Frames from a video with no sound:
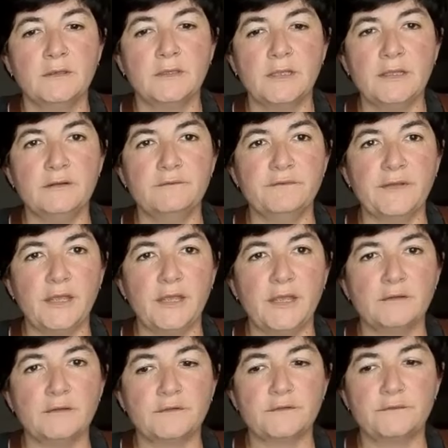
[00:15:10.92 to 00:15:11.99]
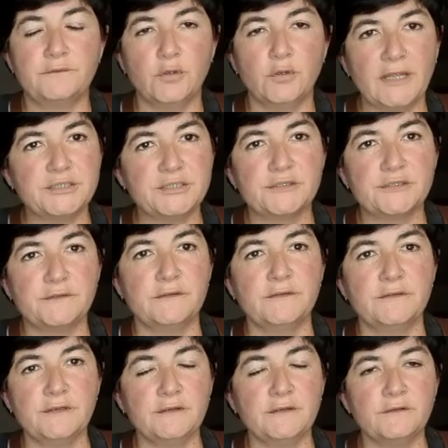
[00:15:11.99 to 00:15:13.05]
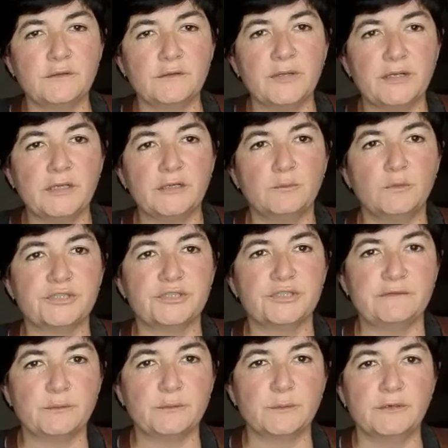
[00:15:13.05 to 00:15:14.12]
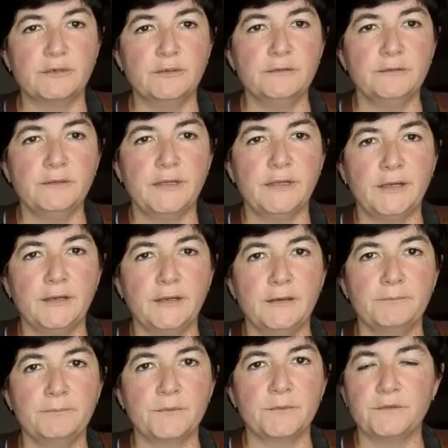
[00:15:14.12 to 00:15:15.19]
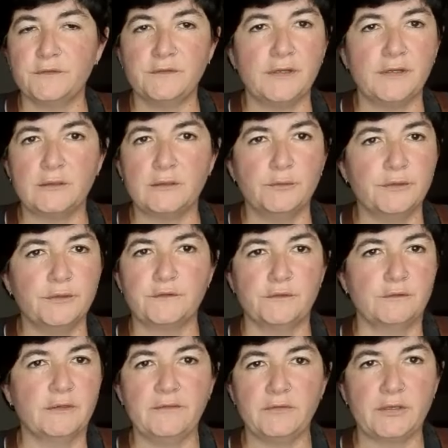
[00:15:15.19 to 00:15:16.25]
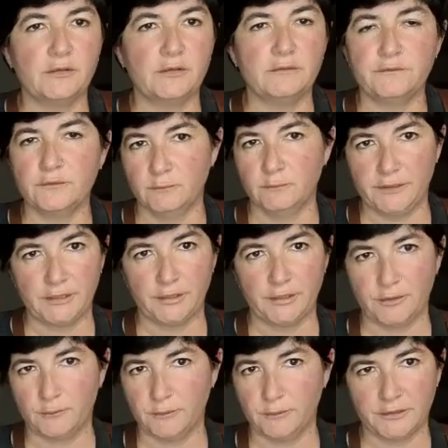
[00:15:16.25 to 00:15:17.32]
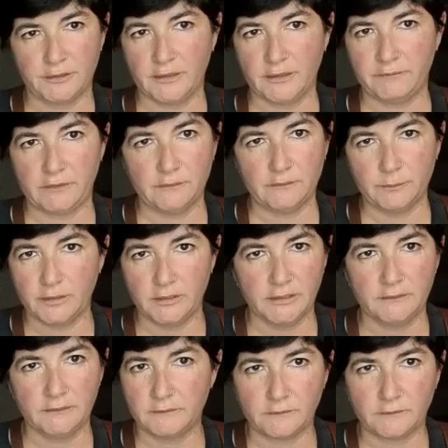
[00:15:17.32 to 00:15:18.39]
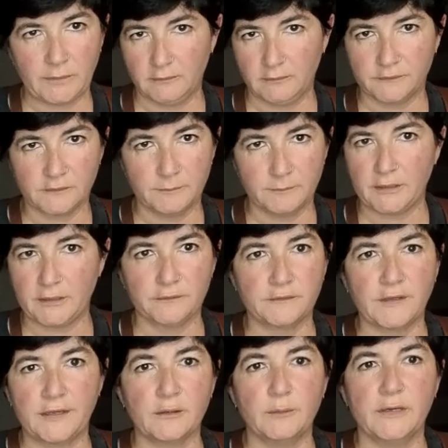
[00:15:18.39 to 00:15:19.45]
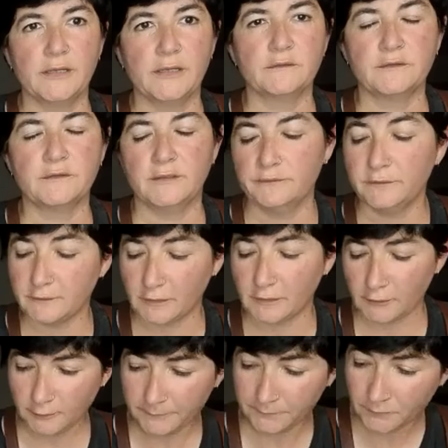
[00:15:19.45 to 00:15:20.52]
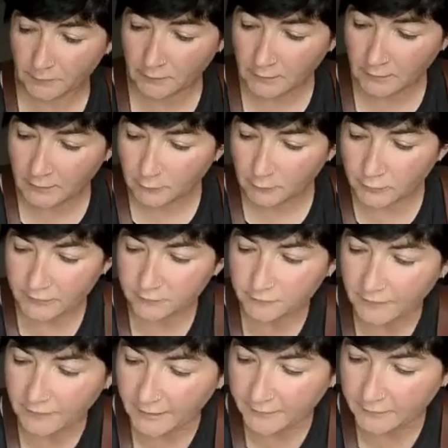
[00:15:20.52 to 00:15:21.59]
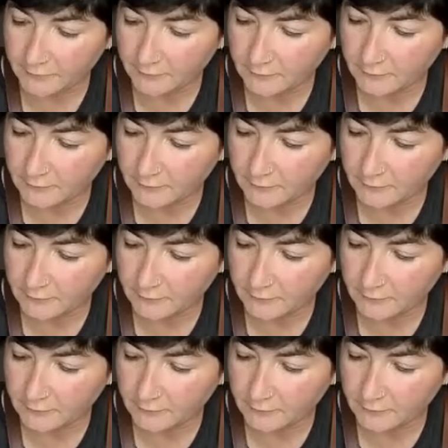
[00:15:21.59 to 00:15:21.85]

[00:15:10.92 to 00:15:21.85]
in advance for lunches and dinners, depending on what shift we're on, because there's nothing worse than having no food when you go to work and having to spend lots of money on takeaway and stuff. So we'll get started.